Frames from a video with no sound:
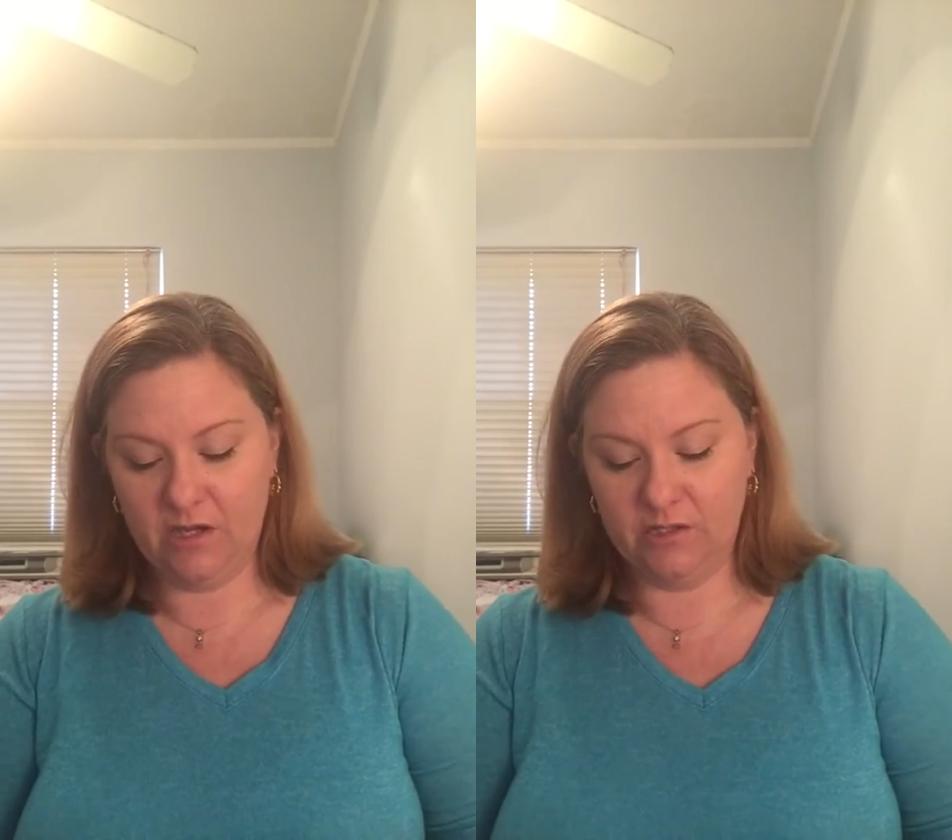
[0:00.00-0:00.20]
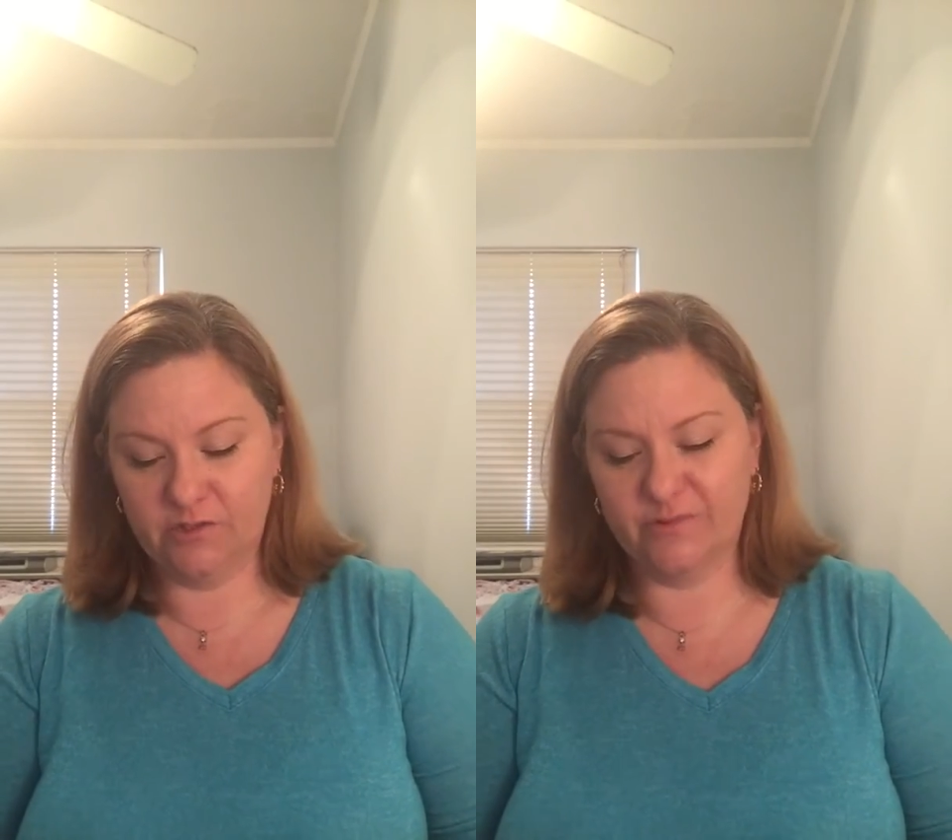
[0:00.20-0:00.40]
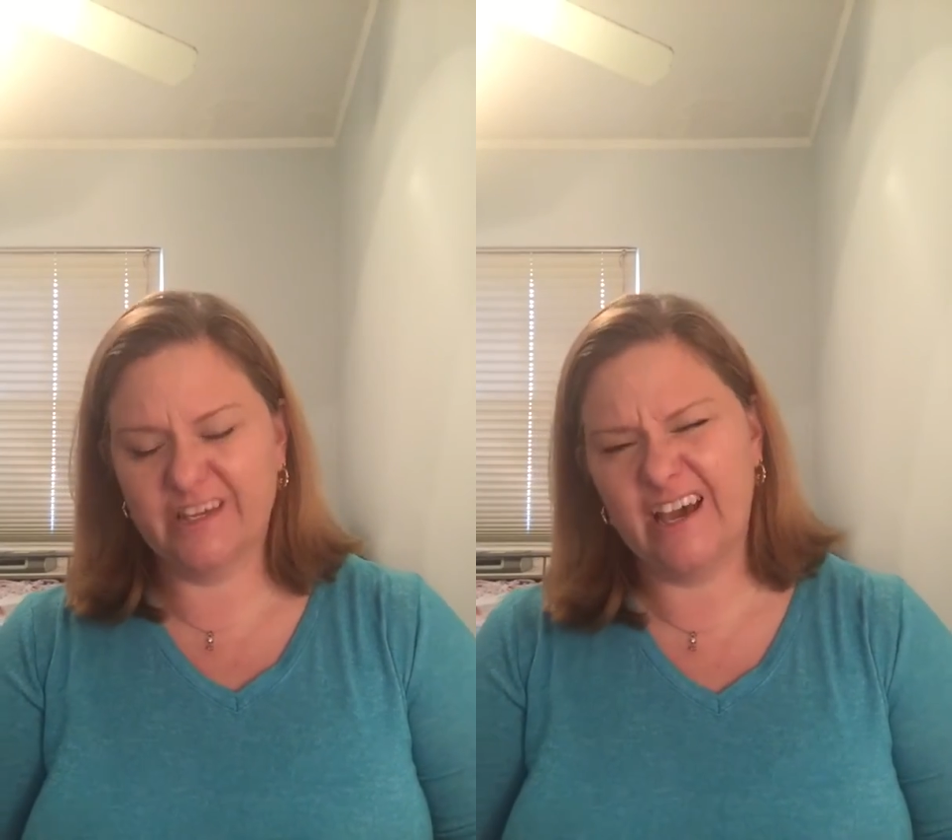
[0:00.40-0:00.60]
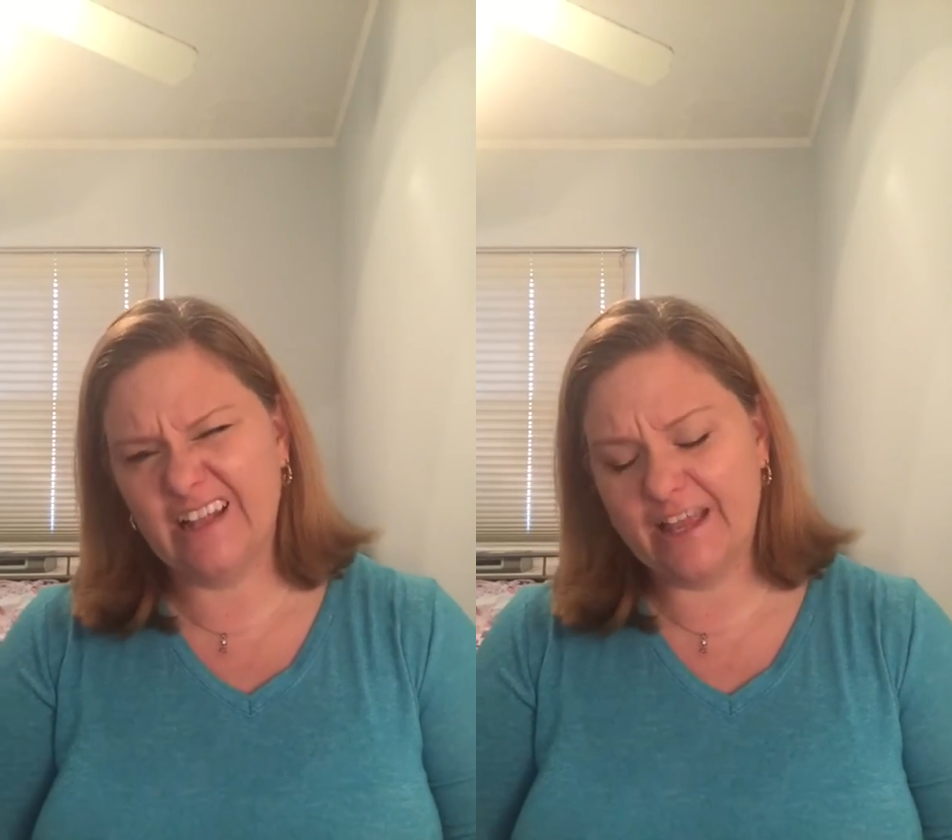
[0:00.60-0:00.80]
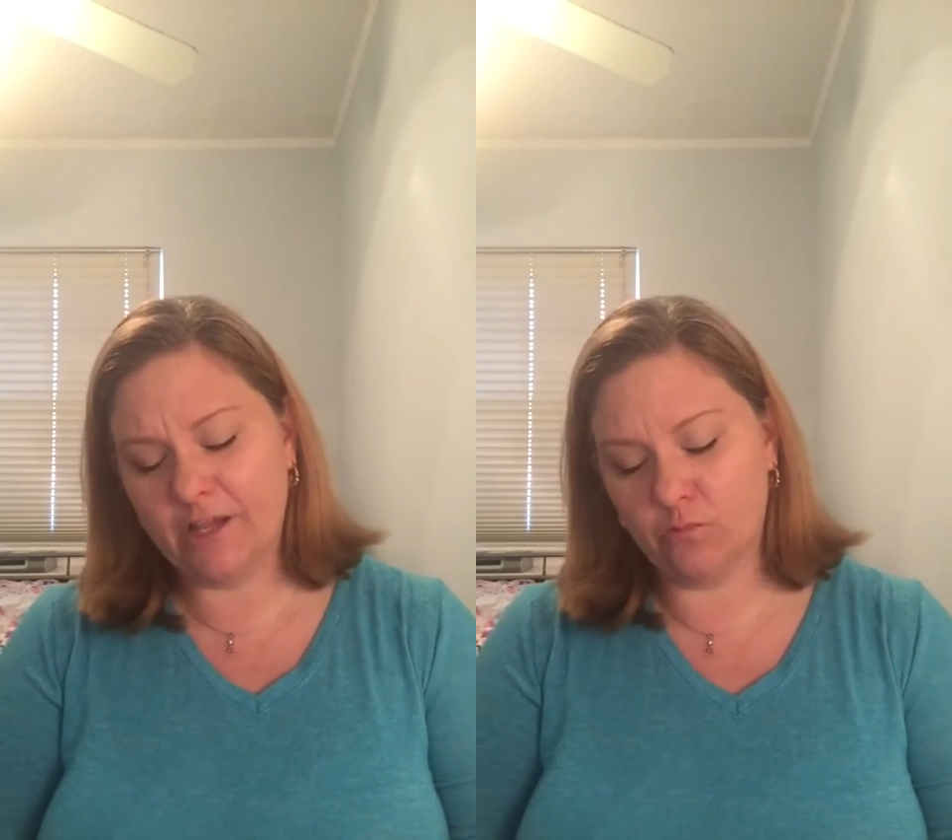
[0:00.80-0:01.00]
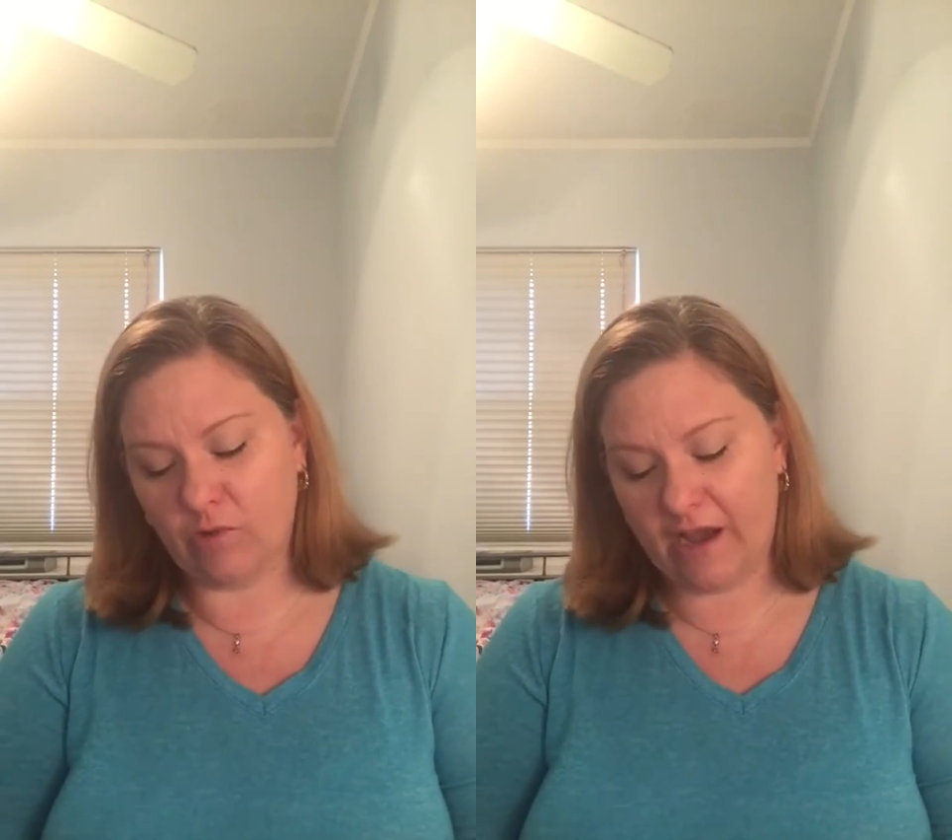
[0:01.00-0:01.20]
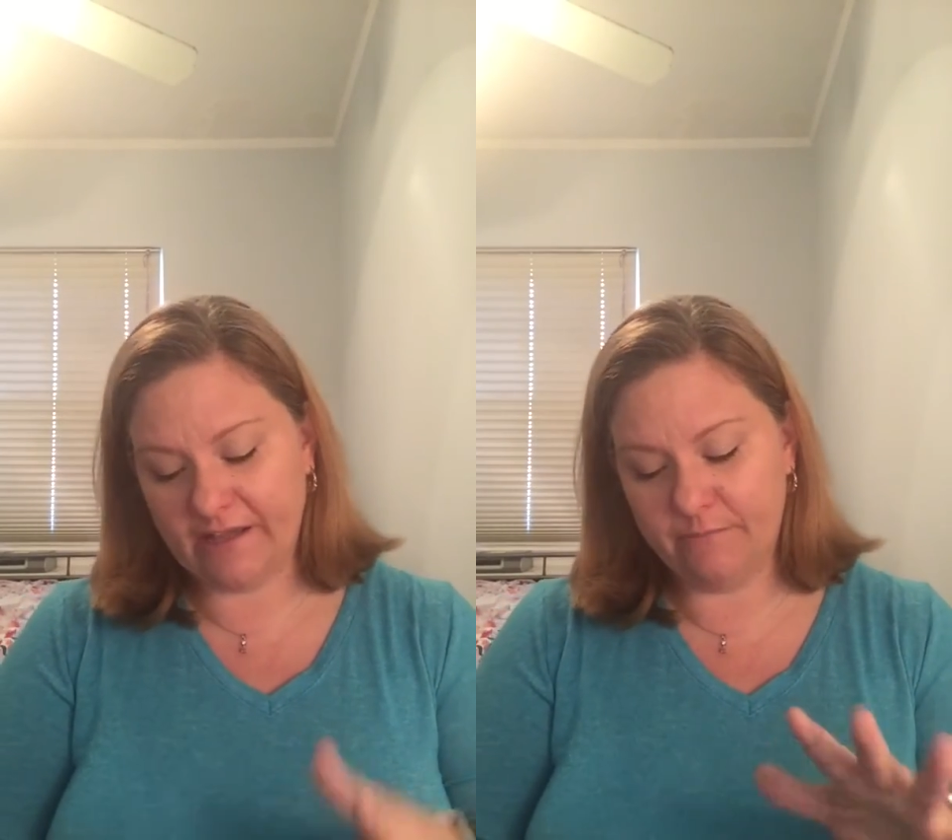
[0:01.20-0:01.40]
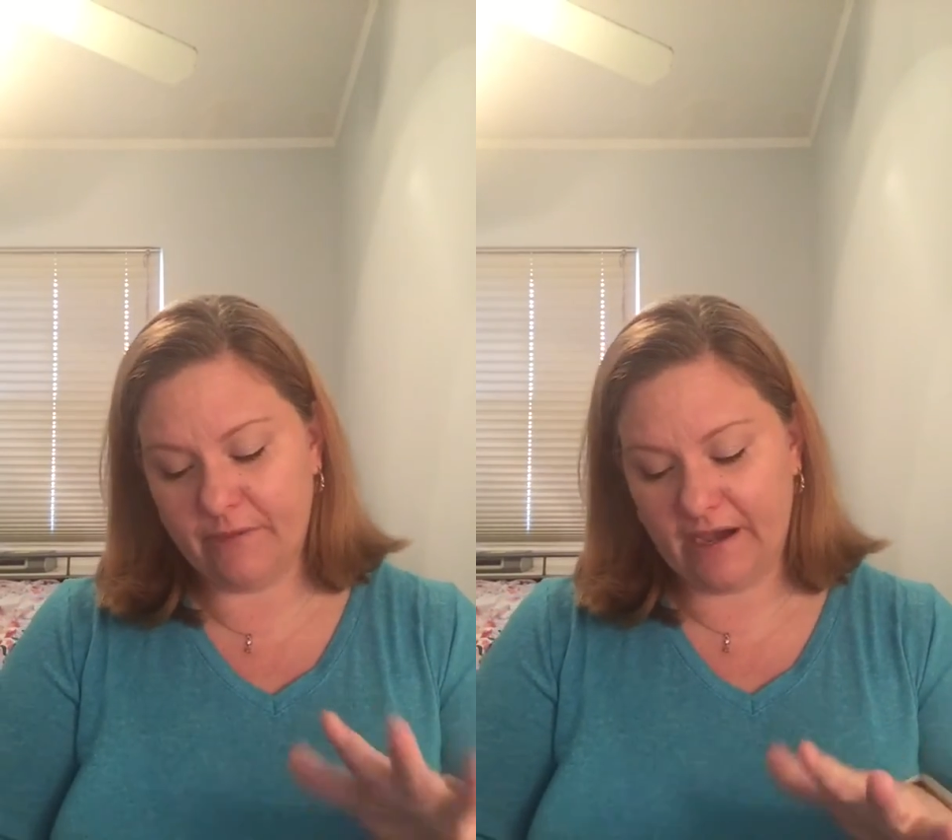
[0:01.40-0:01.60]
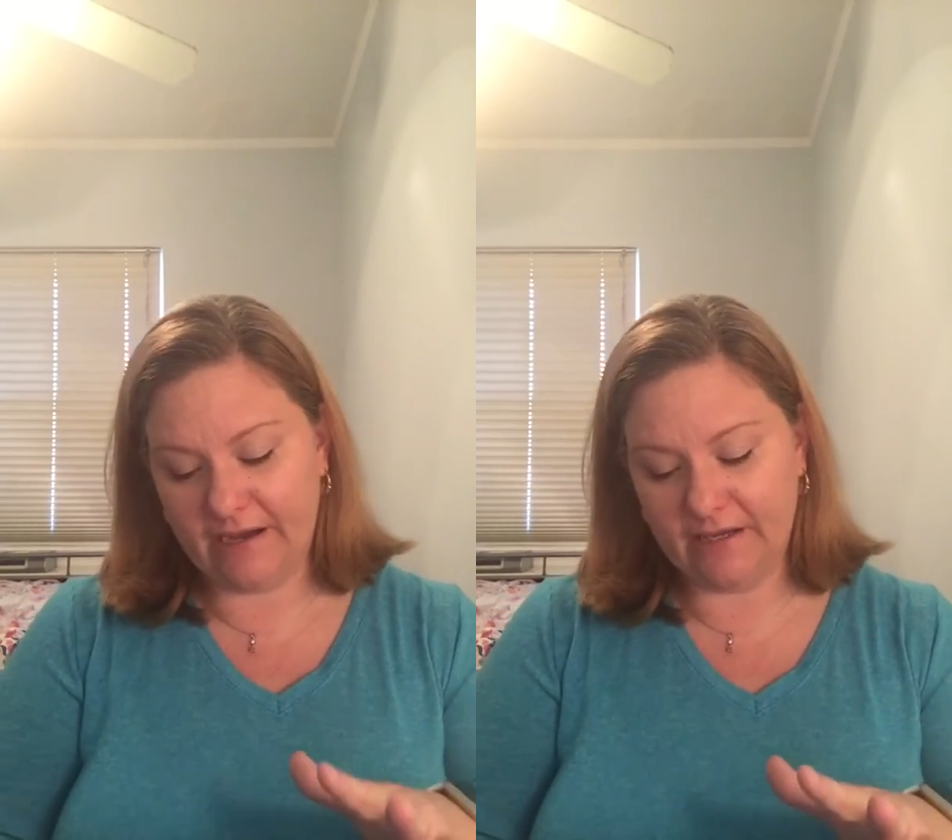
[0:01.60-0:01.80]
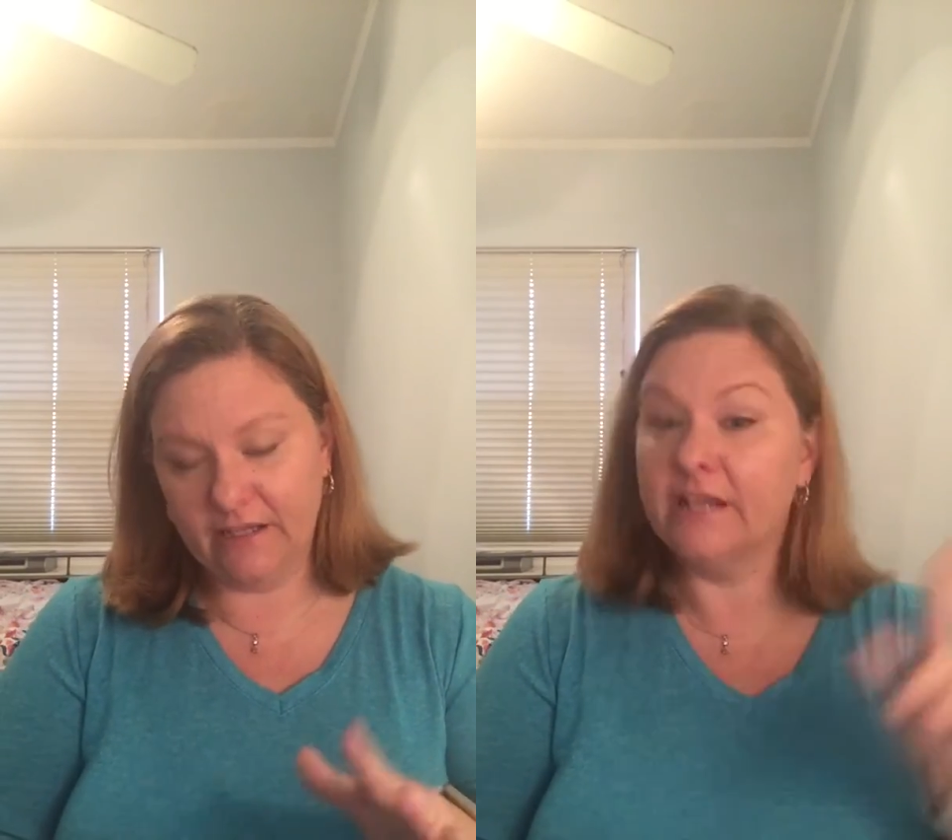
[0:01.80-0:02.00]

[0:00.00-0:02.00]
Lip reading: So it's kind of like a rocky body.